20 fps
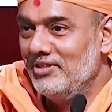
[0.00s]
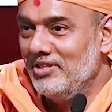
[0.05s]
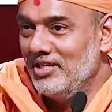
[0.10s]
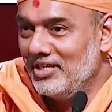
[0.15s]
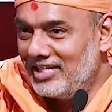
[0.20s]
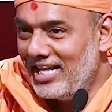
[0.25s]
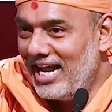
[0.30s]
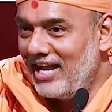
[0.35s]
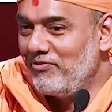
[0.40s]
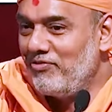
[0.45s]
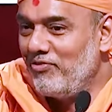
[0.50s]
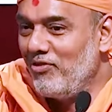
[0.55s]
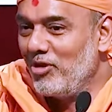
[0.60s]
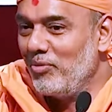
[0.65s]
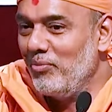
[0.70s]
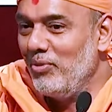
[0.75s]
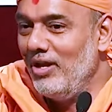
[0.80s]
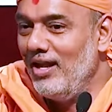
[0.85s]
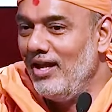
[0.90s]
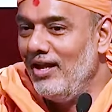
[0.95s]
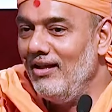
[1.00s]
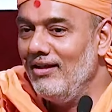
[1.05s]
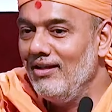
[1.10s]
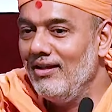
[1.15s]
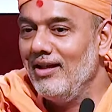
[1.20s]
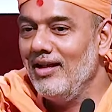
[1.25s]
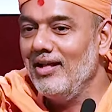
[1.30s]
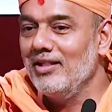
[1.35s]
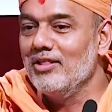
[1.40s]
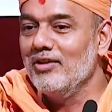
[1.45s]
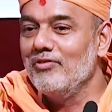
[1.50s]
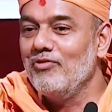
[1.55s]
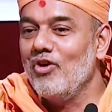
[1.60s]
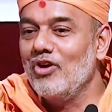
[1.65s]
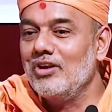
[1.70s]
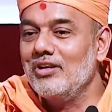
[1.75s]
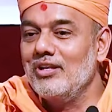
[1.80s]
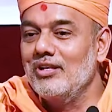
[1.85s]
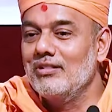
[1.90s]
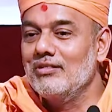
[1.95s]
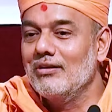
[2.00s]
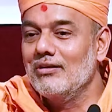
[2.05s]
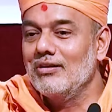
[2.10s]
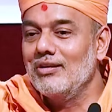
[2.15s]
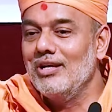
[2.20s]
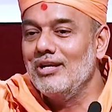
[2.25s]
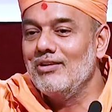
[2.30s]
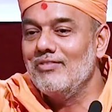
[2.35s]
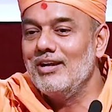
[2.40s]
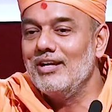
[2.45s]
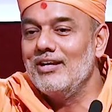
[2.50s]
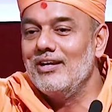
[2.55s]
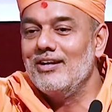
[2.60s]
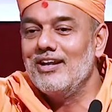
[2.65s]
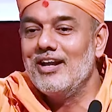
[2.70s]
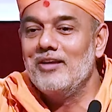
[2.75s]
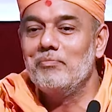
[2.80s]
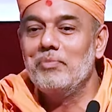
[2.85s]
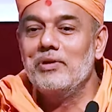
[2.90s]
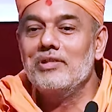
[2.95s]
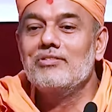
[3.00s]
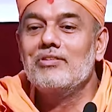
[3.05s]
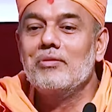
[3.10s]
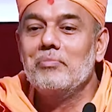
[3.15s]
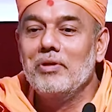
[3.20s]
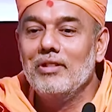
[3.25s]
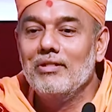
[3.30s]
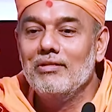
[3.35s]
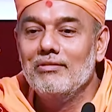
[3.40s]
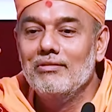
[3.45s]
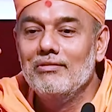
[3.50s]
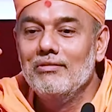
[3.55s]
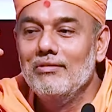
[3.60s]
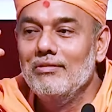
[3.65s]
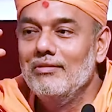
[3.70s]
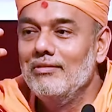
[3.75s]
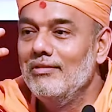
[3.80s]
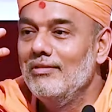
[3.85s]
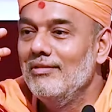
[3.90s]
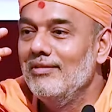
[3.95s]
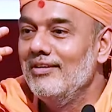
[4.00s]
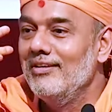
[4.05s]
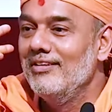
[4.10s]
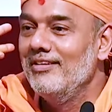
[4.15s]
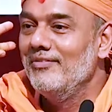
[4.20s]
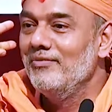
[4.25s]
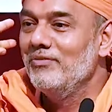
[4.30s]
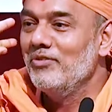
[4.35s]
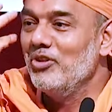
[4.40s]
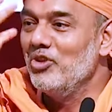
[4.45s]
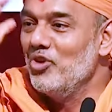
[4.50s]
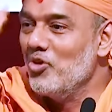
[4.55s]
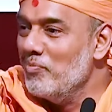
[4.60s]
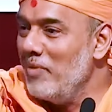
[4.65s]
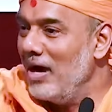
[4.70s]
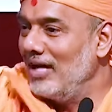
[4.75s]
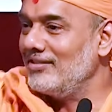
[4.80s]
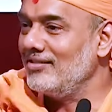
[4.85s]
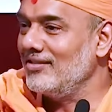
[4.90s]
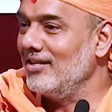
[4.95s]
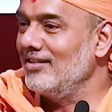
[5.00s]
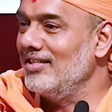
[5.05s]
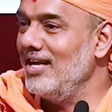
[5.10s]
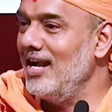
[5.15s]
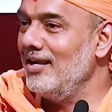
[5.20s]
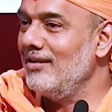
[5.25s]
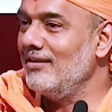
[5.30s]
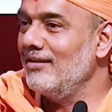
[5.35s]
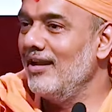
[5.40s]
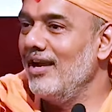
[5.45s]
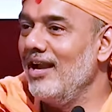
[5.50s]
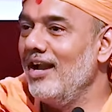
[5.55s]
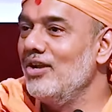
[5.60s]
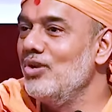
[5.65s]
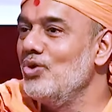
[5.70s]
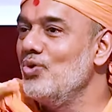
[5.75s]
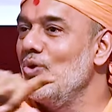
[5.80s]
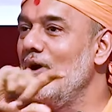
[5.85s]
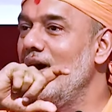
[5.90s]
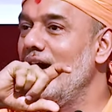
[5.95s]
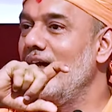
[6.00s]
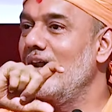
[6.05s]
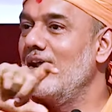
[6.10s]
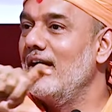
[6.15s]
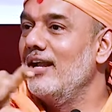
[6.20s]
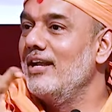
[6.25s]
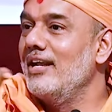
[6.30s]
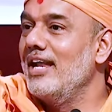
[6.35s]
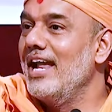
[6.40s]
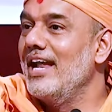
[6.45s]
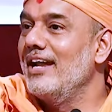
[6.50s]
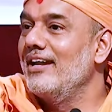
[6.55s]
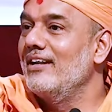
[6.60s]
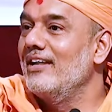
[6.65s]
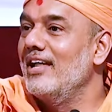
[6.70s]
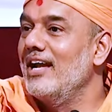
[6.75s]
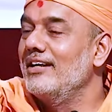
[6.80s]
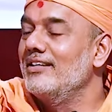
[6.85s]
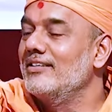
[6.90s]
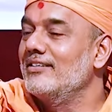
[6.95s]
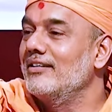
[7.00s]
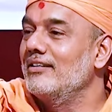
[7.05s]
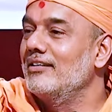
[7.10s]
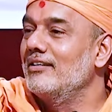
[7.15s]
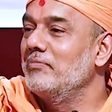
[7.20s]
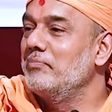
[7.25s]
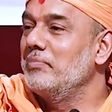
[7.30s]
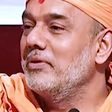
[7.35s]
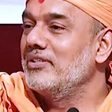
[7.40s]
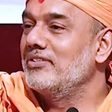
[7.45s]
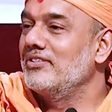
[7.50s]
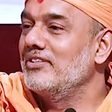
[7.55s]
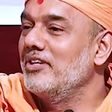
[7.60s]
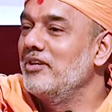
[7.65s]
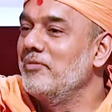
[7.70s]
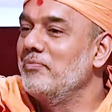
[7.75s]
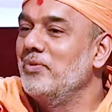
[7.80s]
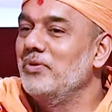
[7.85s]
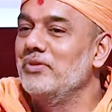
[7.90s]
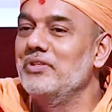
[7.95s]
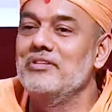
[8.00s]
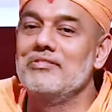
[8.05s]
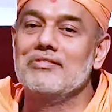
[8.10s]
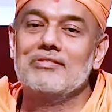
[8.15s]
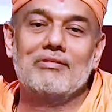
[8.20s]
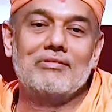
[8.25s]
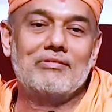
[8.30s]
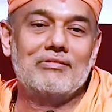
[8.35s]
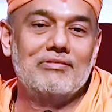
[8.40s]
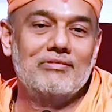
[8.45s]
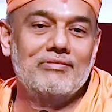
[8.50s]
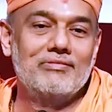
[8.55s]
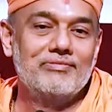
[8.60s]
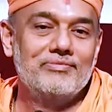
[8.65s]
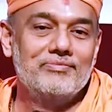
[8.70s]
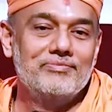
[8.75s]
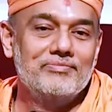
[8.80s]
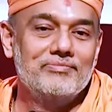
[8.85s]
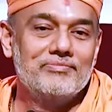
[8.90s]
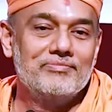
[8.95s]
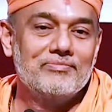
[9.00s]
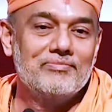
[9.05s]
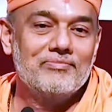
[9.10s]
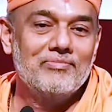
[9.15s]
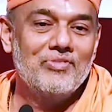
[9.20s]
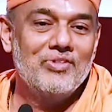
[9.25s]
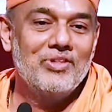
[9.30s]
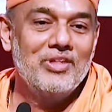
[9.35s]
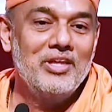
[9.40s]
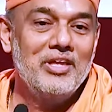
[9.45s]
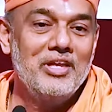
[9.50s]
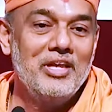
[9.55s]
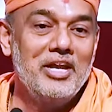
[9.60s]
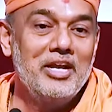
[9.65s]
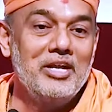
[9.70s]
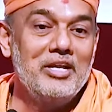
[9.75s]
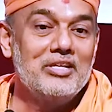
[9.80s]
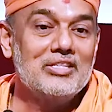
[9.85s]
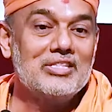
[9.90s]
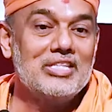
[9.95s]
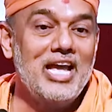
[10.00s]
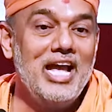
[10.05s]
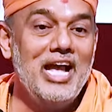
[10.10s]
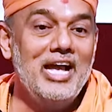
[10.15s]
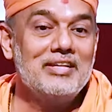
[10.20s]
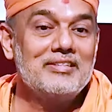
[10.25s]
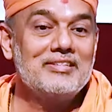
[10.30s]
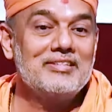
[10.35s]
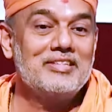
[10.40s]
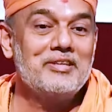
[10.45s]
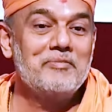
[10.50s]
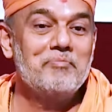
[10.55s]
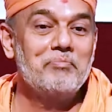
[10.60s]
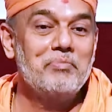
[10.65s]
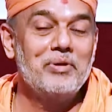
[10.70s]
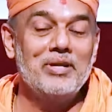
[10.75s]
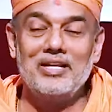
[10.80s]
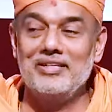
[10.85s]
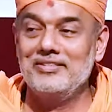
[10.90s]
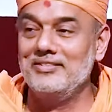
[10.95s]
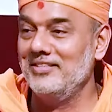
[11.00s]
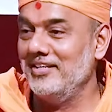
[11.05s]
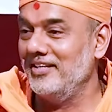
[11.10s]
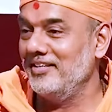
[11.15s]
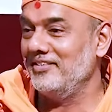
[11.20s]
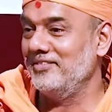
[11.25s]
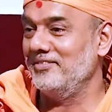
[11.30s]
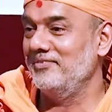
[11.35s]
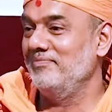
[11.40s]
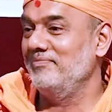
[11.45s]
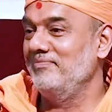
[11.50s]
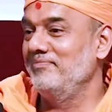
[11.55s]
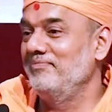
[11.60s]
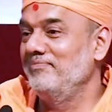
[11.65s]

The tech formula and the 40 30 20 10 principle. You master that, and you are an enlightened person upon this earth. It is as simple as that.